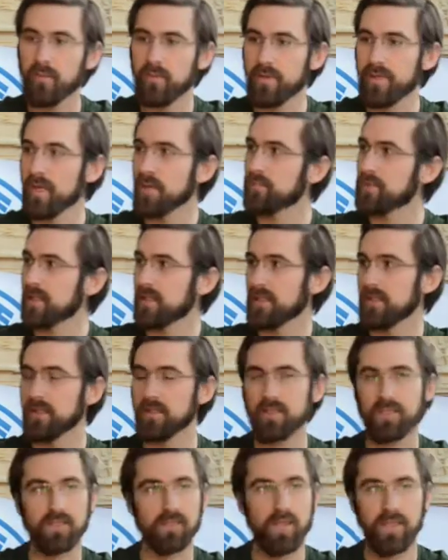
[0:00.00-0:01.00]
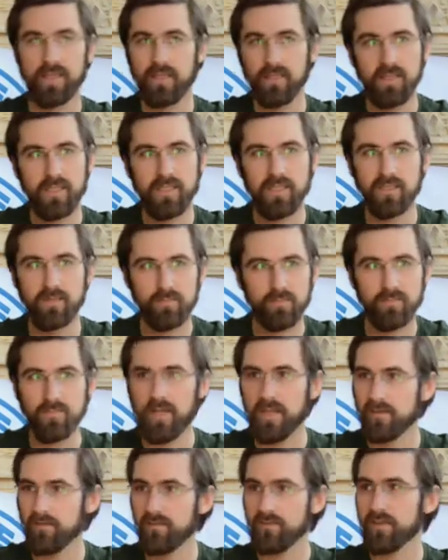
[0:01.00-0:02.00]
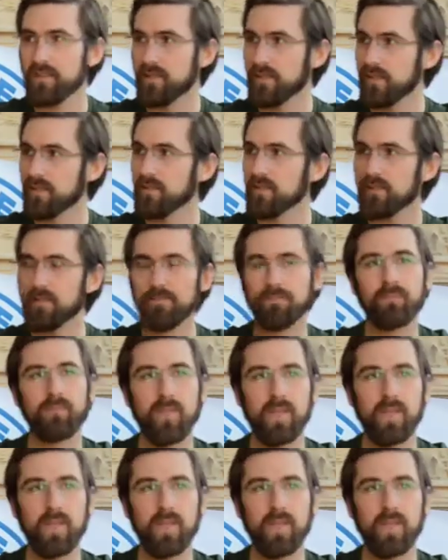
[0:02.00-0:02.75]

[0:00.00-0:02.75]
We update it slightly every year,